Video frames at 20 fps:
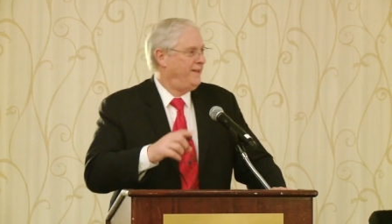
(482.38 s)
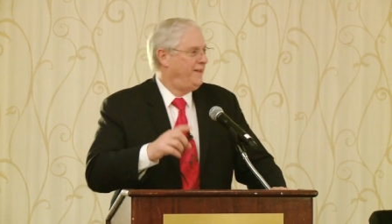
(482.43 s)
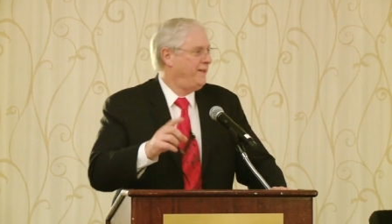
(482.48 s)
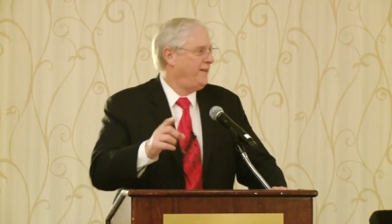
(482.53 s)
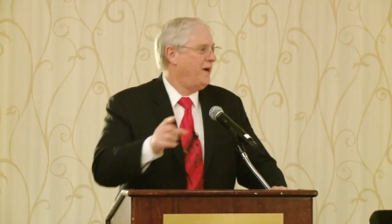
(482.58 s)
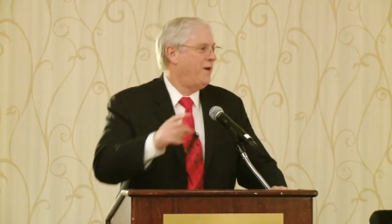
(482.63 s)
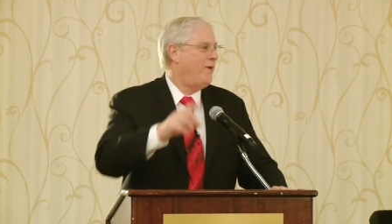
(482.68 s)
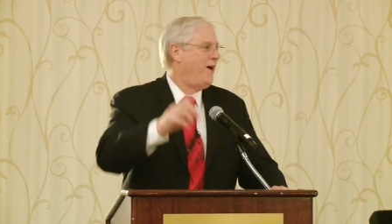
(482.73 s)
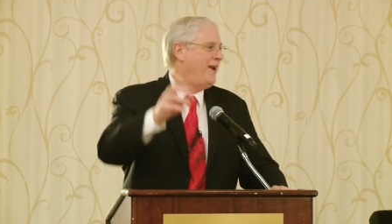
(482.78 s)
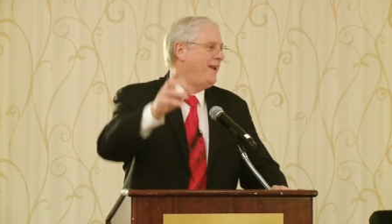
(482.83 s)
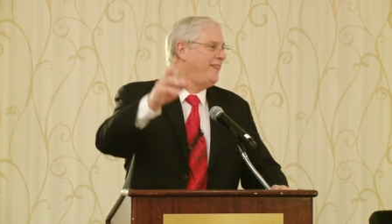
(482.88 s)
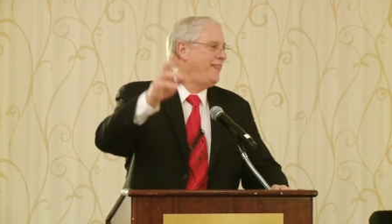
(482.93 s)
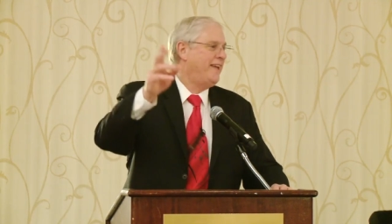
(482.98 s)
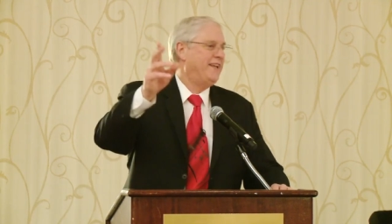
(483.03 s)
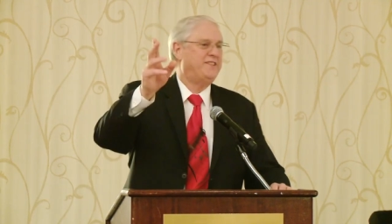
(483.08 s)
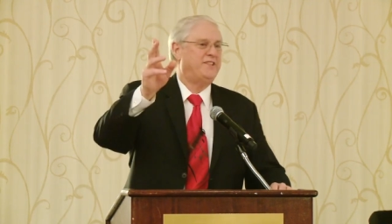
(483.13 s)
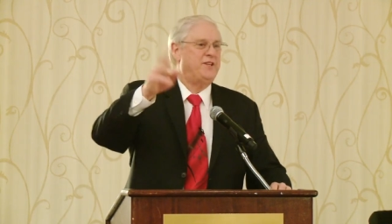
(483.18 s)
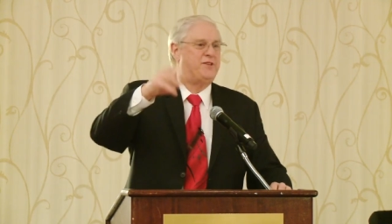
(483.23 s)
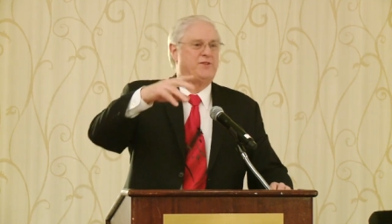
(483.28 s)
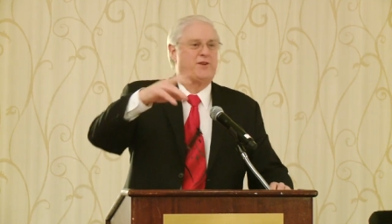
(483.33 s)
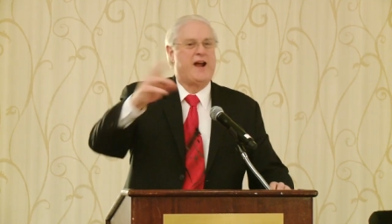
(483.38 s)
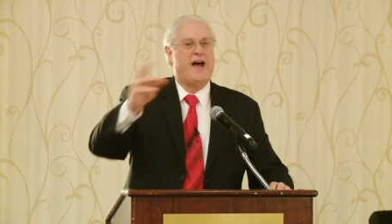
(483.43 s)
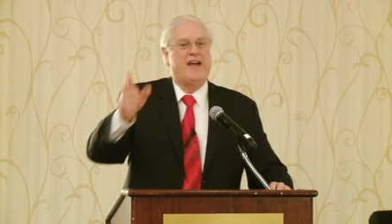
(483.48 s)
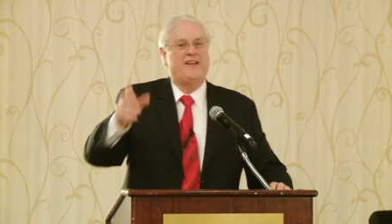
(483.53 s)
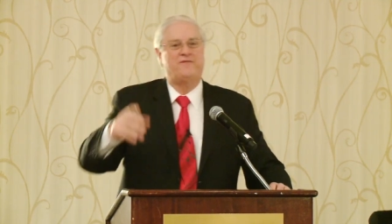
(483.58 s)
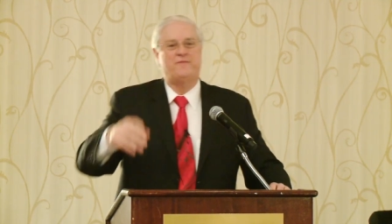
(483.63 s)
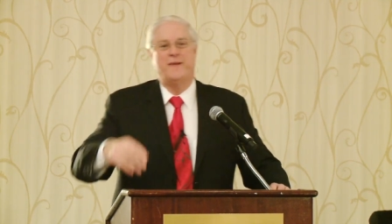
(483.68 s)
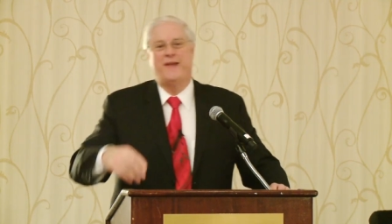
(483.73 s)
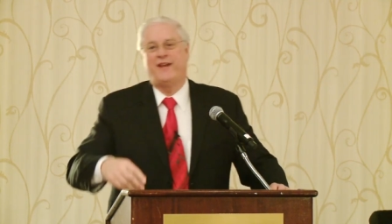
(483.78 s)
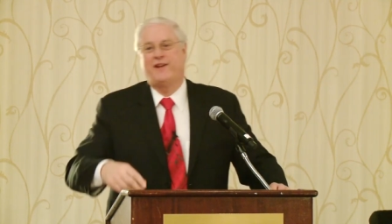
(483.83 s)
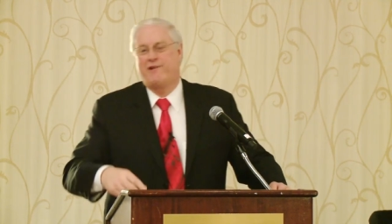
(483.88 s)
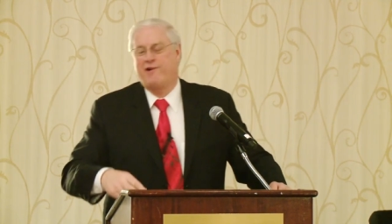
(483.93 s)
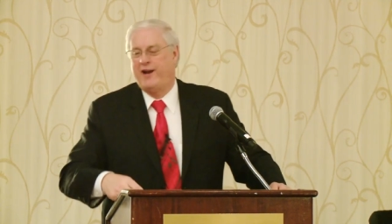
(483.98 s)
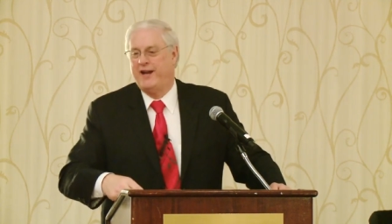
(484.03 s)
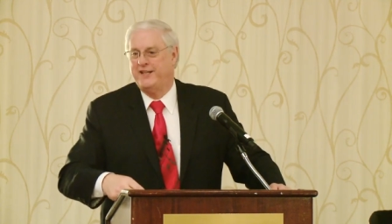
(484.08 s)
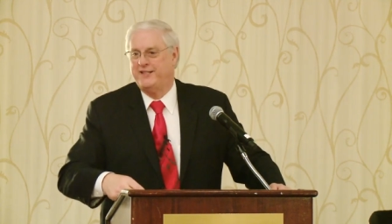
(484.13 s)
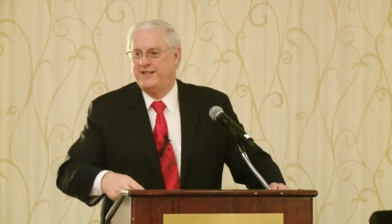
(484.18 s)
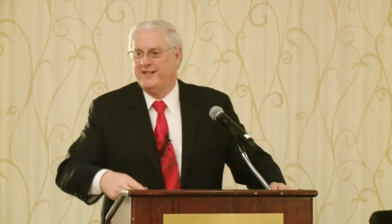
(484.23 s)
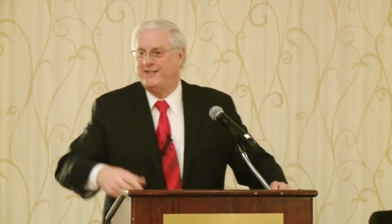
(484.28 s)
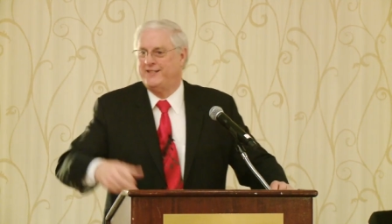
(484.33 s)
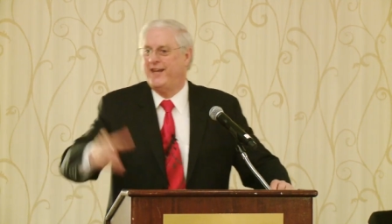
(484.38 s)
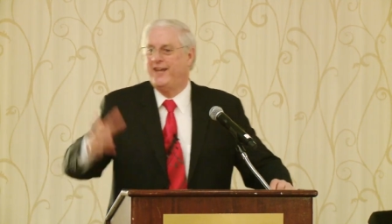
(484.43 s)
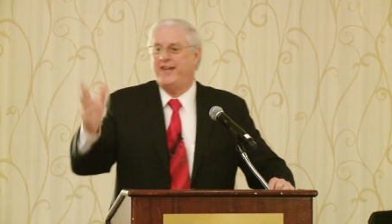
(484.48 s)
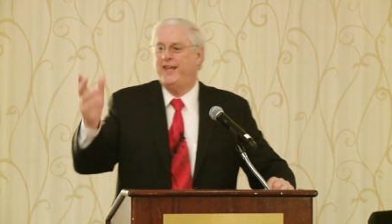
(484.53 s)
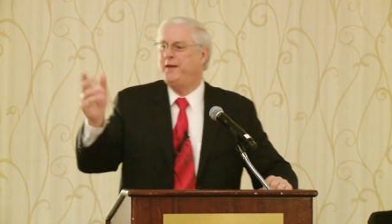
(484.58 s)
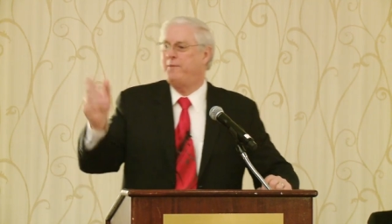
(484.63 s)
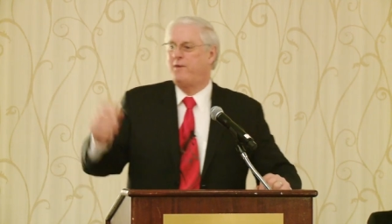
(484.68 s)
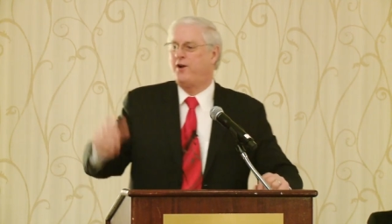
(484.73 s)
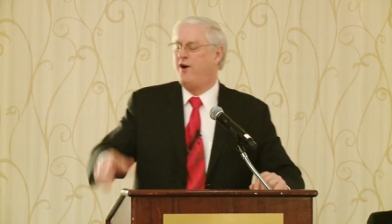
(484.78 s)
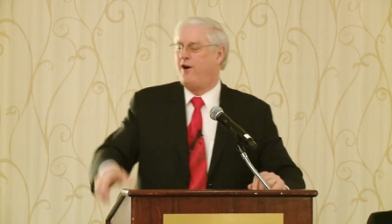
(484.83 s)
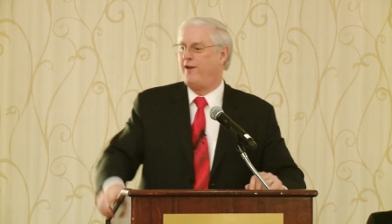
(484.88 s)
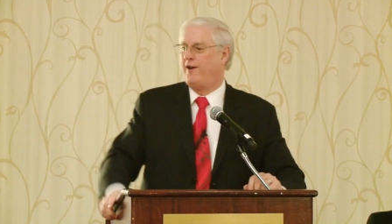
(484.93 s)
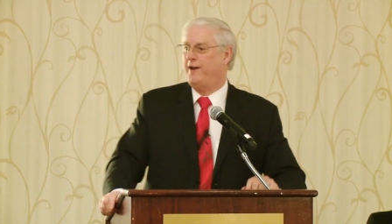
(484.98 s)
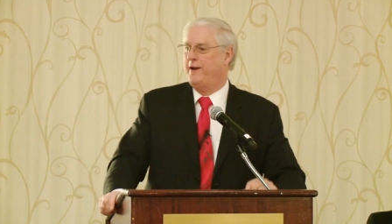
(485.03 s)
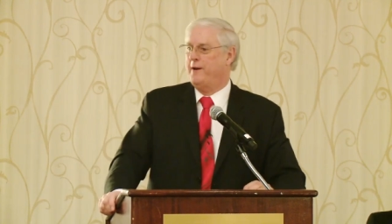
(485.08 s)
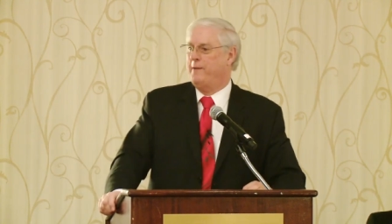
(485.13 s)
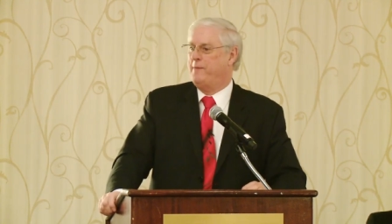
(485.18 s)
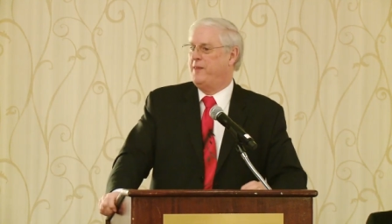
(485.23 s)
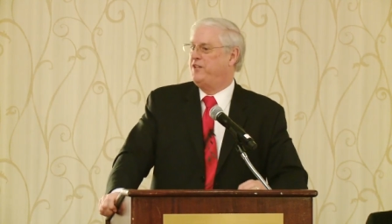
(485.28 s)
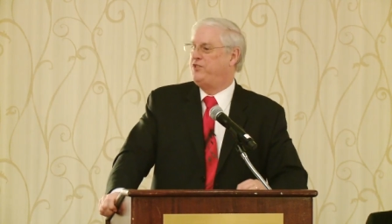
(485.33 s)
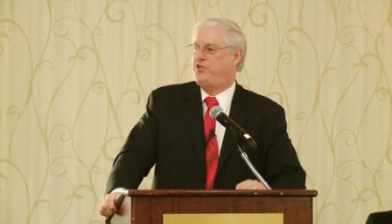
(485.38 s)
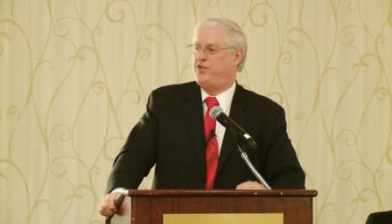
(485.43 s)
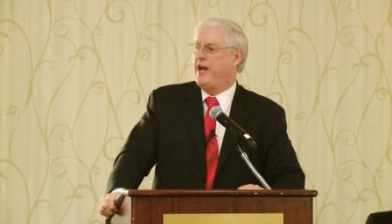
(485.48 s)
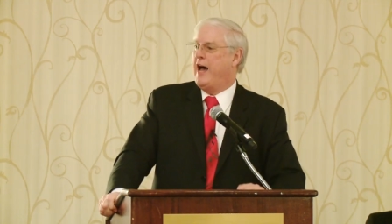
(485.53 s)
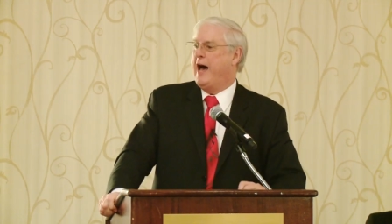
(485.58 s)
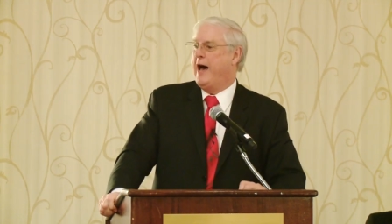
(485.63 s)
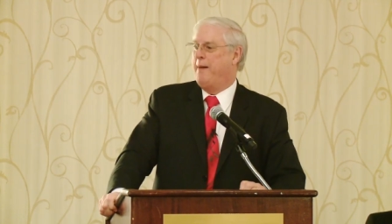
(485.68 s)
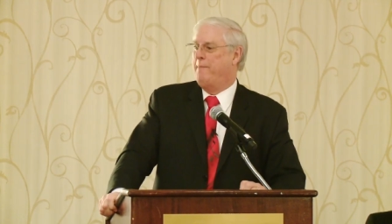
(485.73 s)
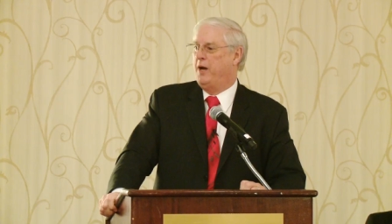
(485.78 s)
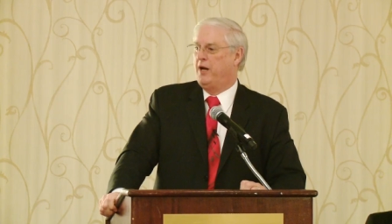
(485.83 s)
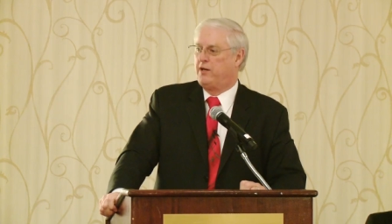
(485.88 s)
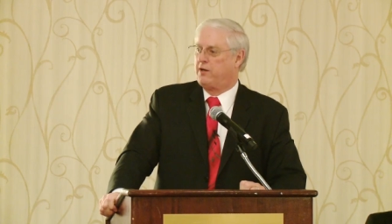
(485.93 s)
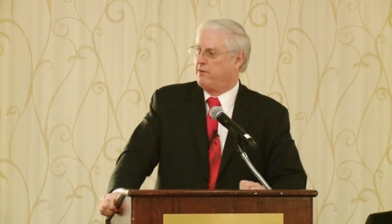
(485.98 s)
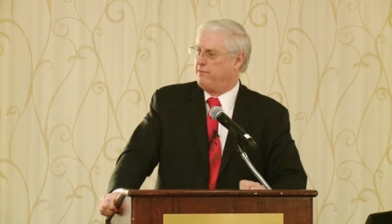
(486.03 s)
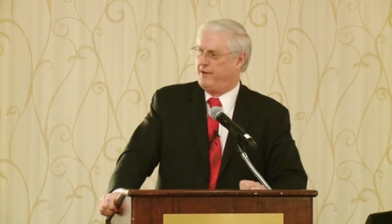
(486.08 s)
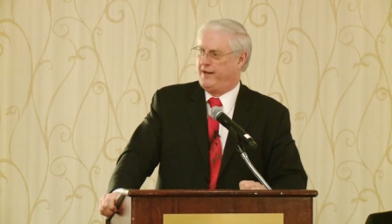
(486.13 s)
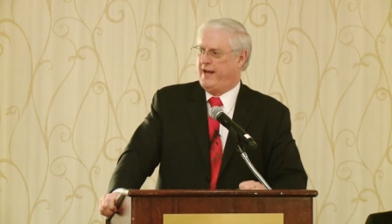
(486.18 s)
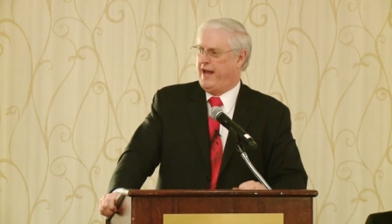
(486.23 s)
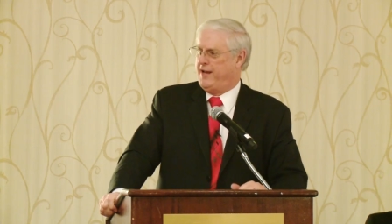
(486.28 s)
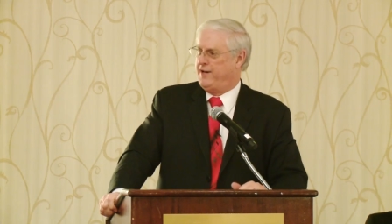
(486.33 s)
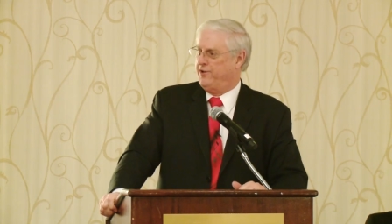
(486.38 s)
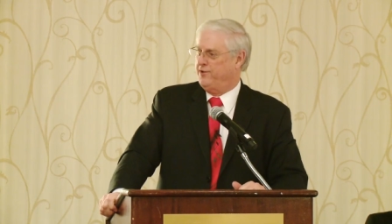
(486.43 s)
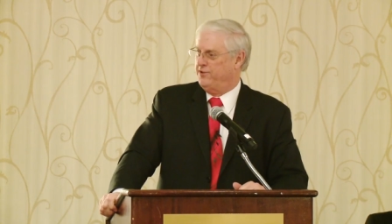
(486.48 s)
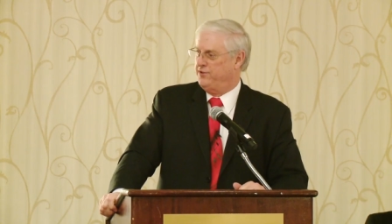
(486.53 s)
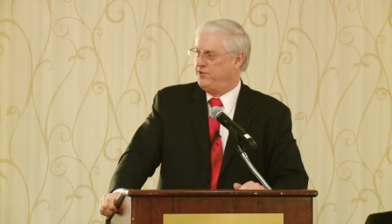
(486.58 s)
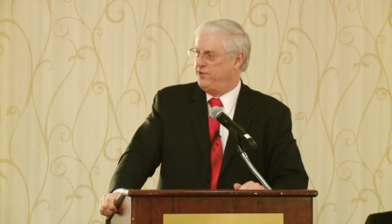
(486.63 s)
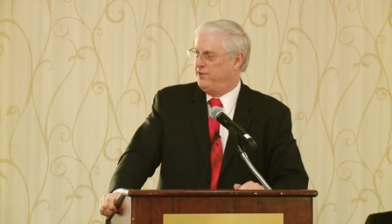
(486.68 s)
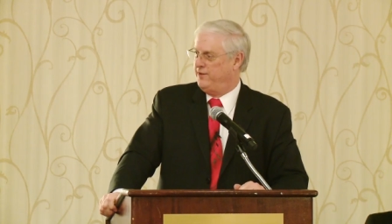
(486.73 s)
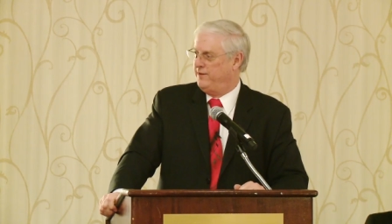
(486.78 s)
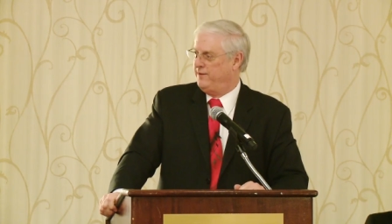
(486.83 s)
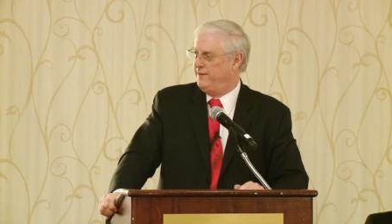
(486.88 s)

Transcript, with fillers: You know, one of the things that drives me crazy is they keep calling them the job creators.